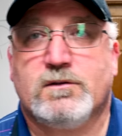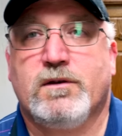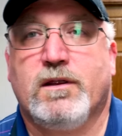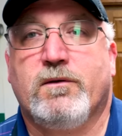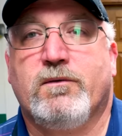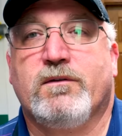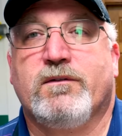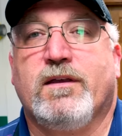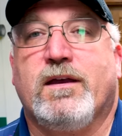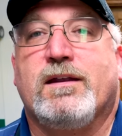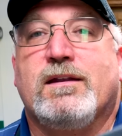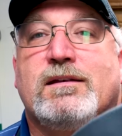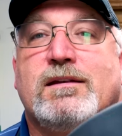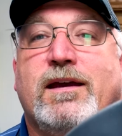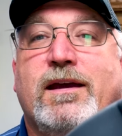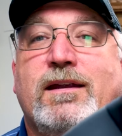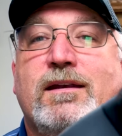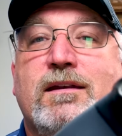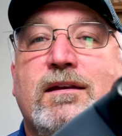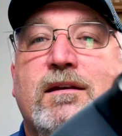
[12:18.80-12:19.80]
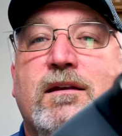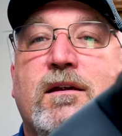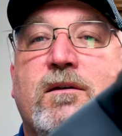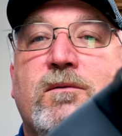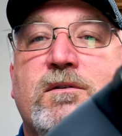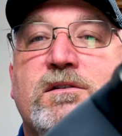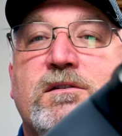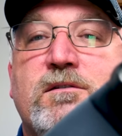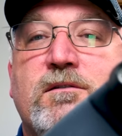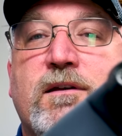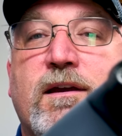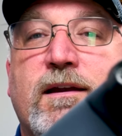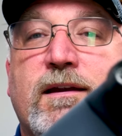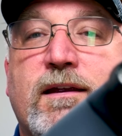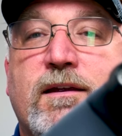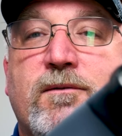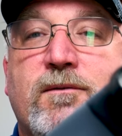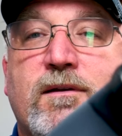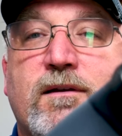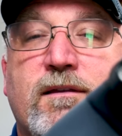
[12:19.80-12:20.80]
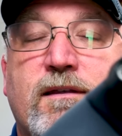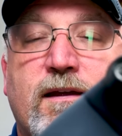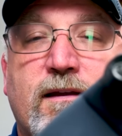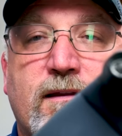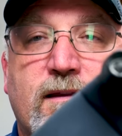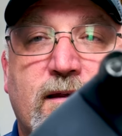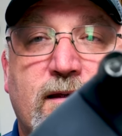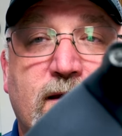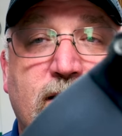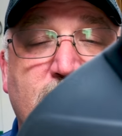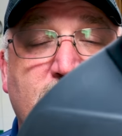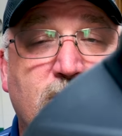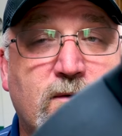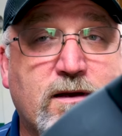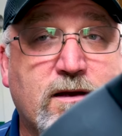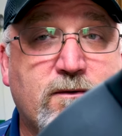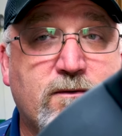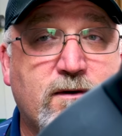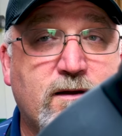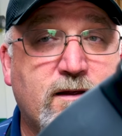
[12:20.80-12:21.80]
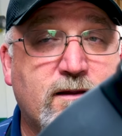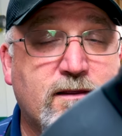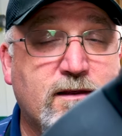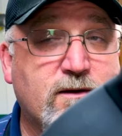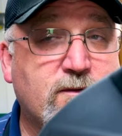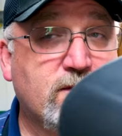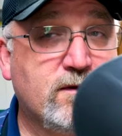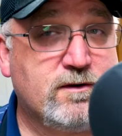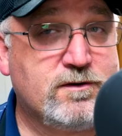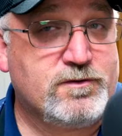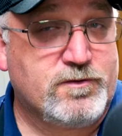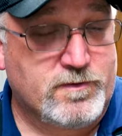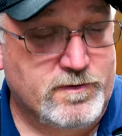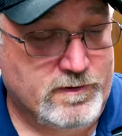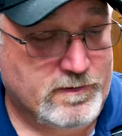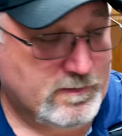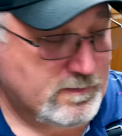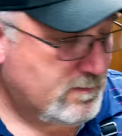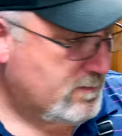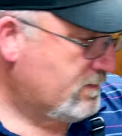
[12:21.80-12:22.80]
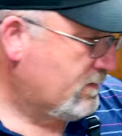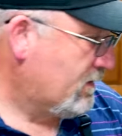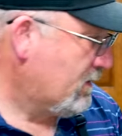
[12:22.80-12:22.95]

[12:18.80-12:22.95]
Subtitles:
so now we've got it tightened in there, and we still got to get rid of that thing. We get rid of that thing with a drill.